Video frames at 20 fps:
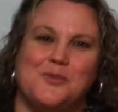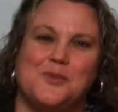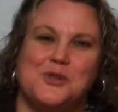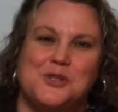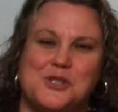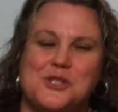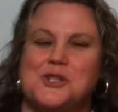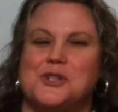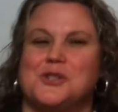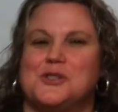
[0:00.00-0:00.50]

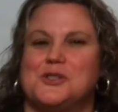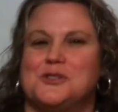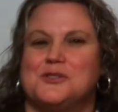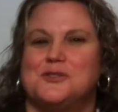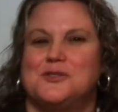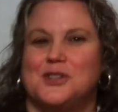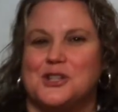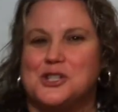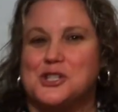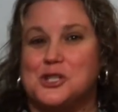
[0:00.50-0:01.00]
certain
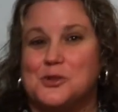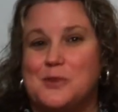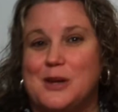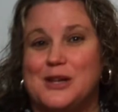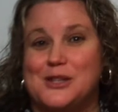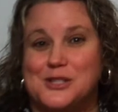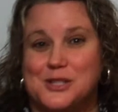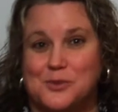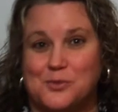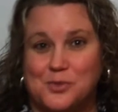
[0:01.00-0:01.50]
functional
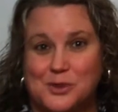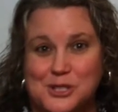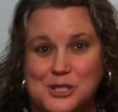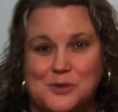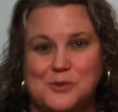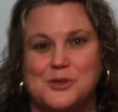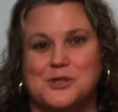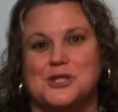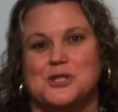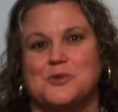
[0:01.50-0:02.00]
medicine
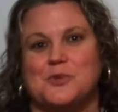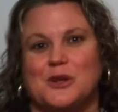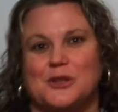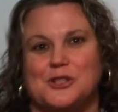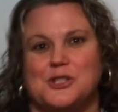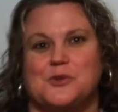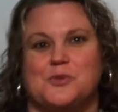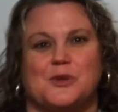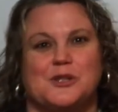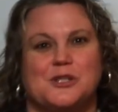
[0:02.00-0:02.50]
principles and
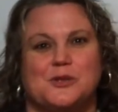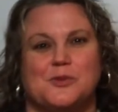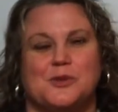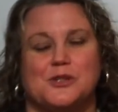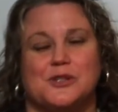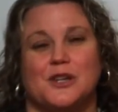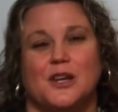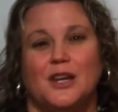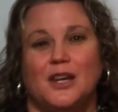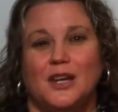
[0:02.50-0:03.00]
wellness
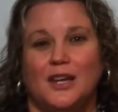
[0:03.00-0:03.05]
principles,